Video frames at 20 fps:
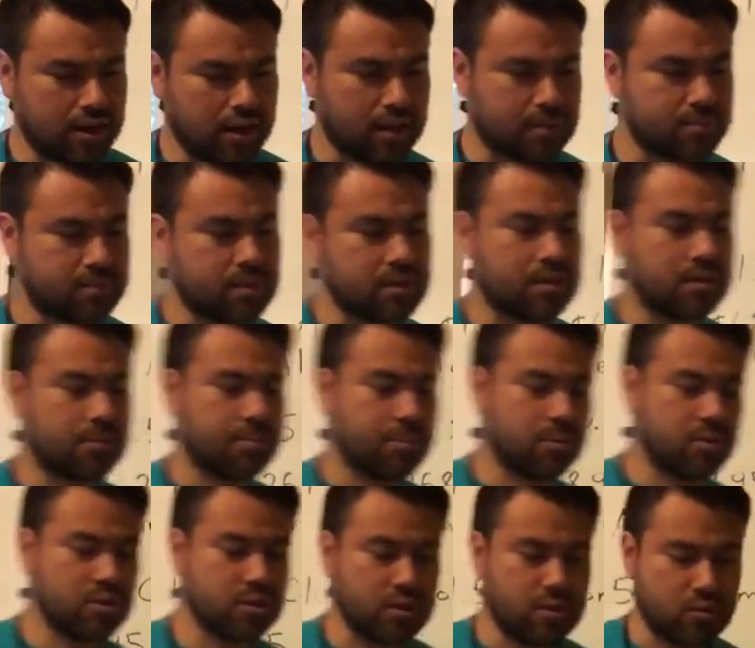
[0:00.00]
to the
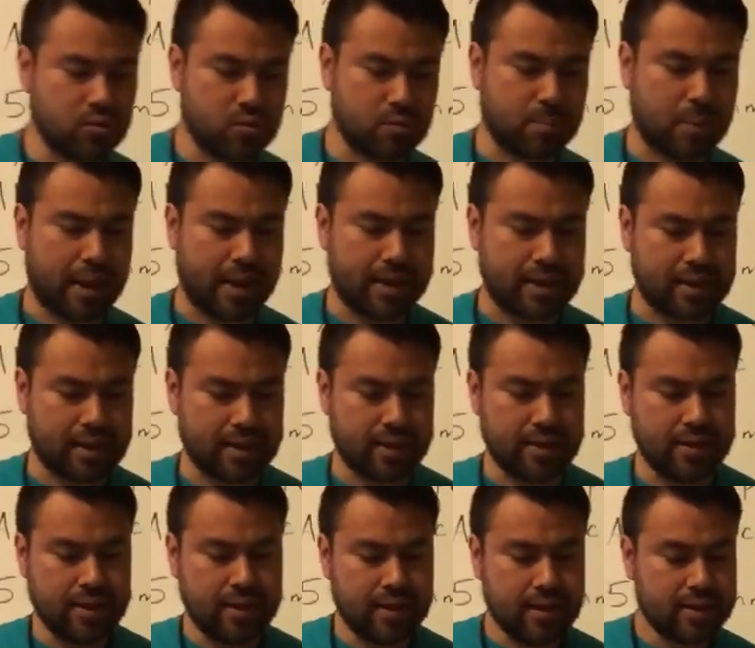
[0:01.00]
person who's buying it.
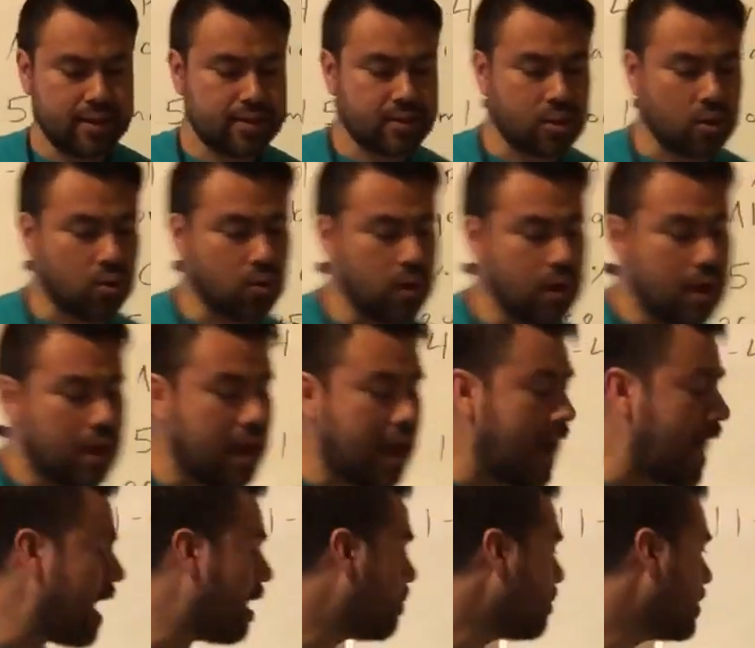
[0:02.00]
So
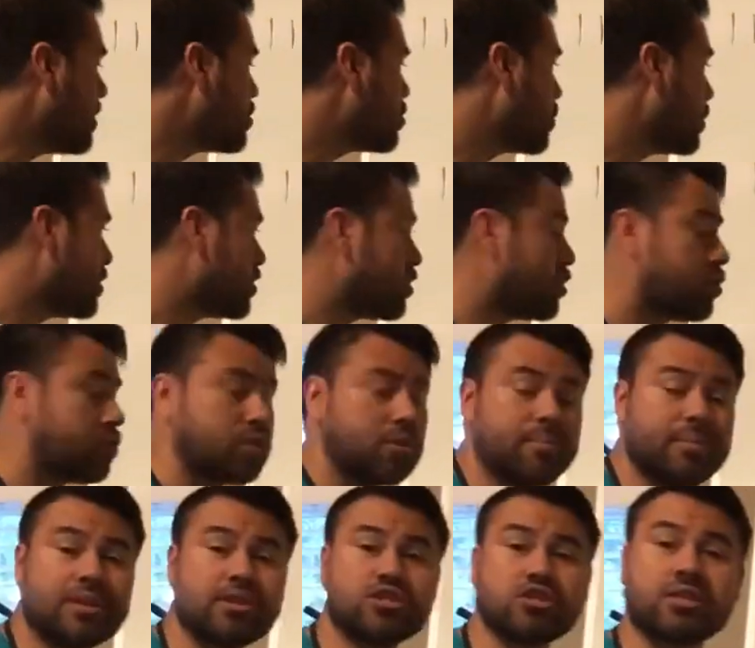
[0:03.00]
how much was her
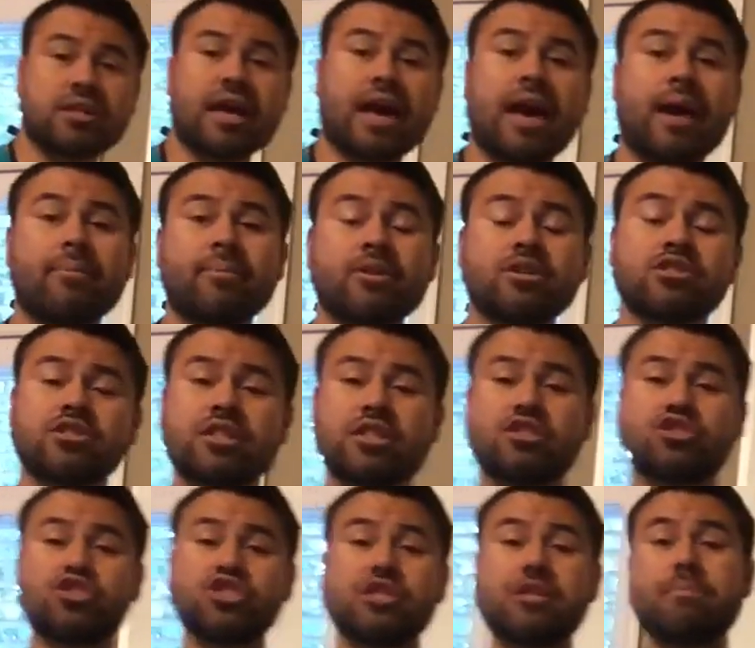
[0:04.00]
commission? How much did
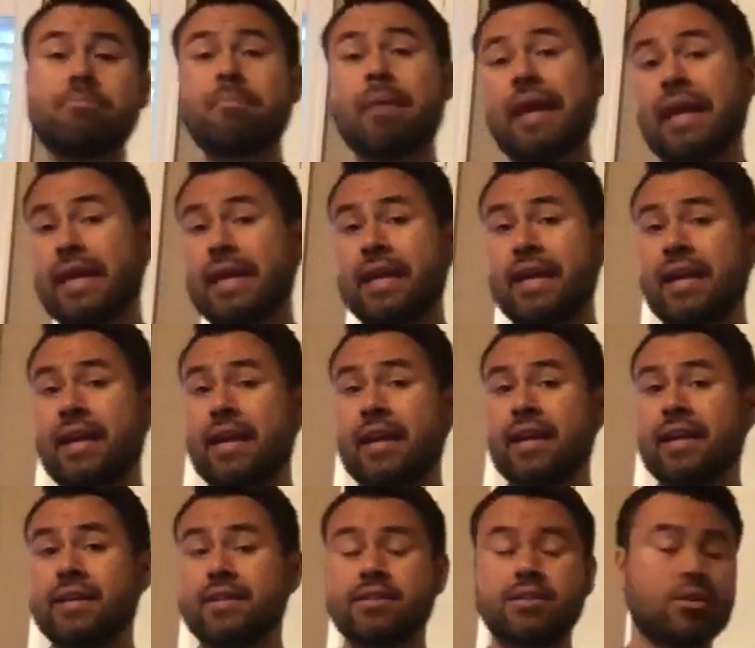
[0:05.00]
she make?
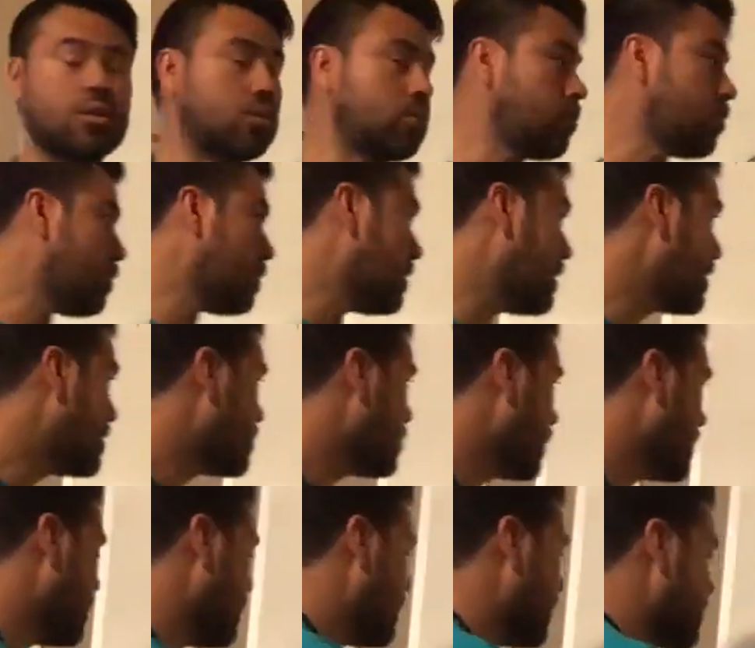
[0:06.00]
So let's look
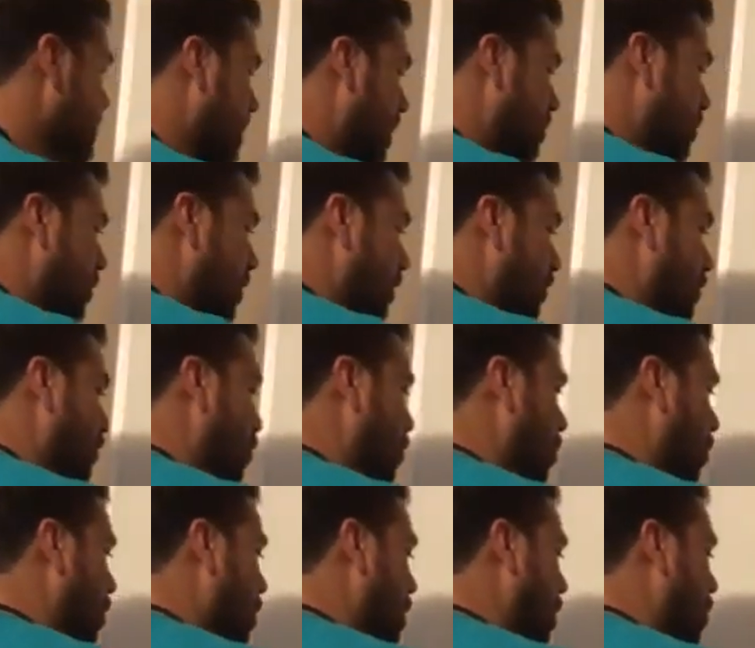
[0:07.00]
at this. I'm looking for
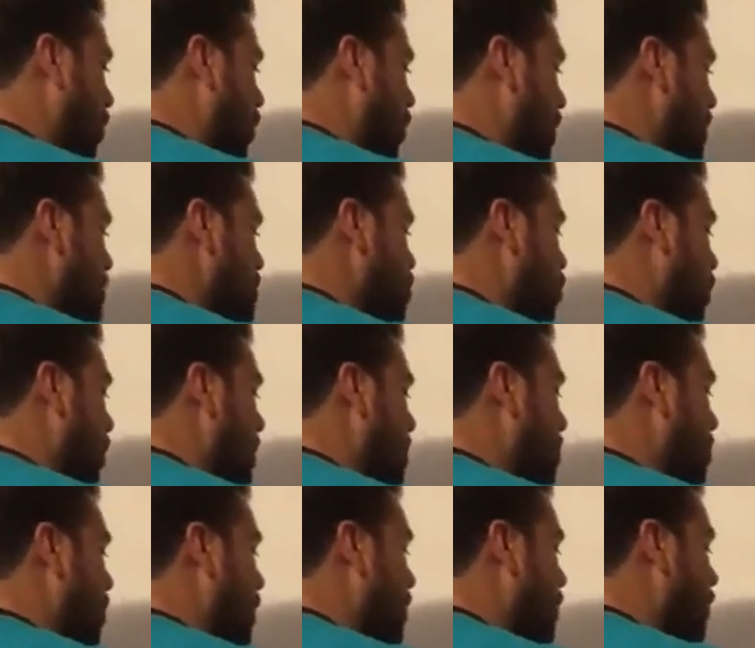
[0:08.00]
what is
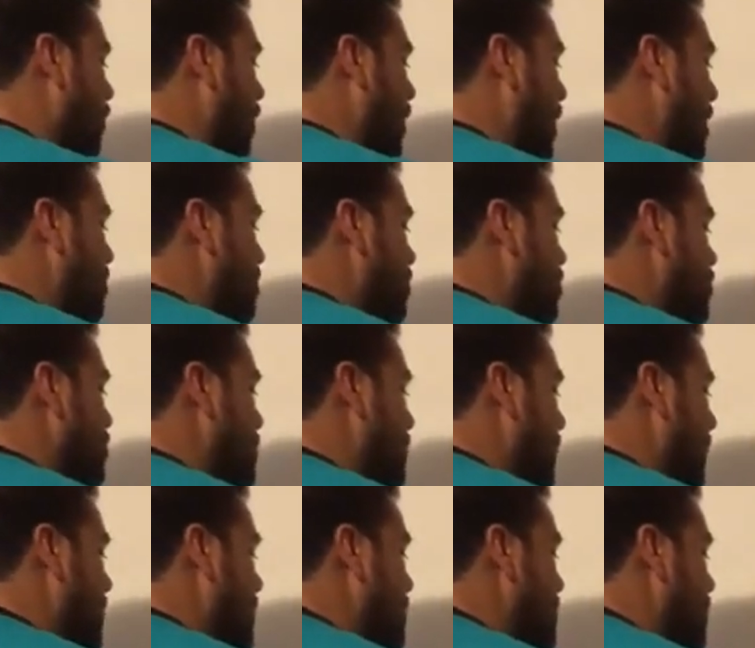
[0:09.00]

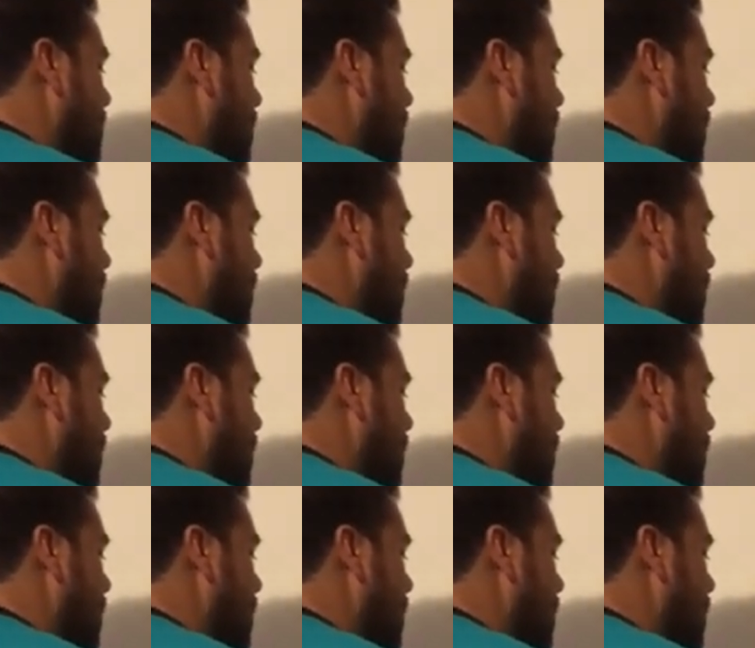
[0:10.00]
1.5%